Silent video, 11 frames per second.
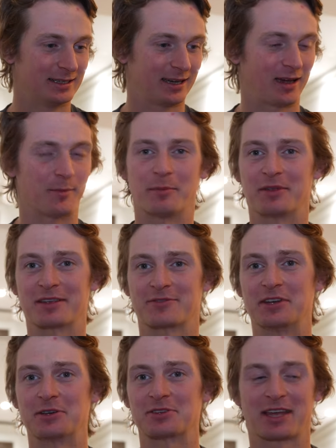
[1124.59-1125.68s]
um, but this
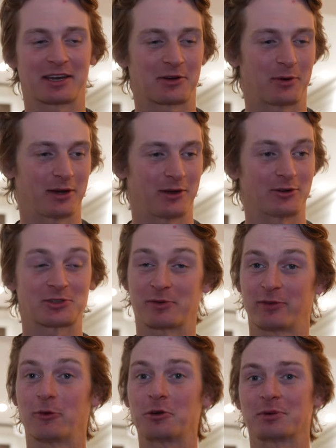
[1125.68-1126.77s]
video is getting quite long, so
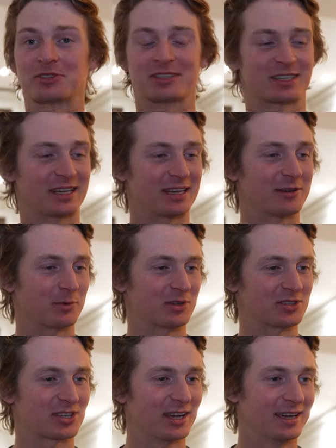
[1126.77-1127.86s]
if all you wanted to see
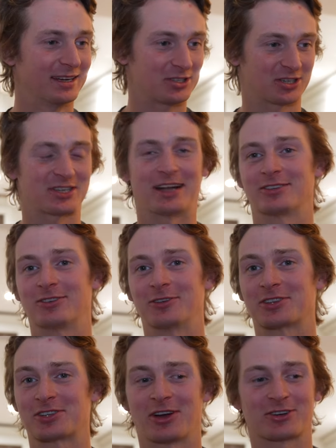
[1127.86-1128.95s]
was just how to do
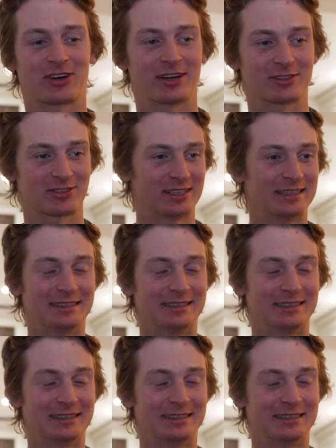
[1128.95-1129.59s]
the star trails,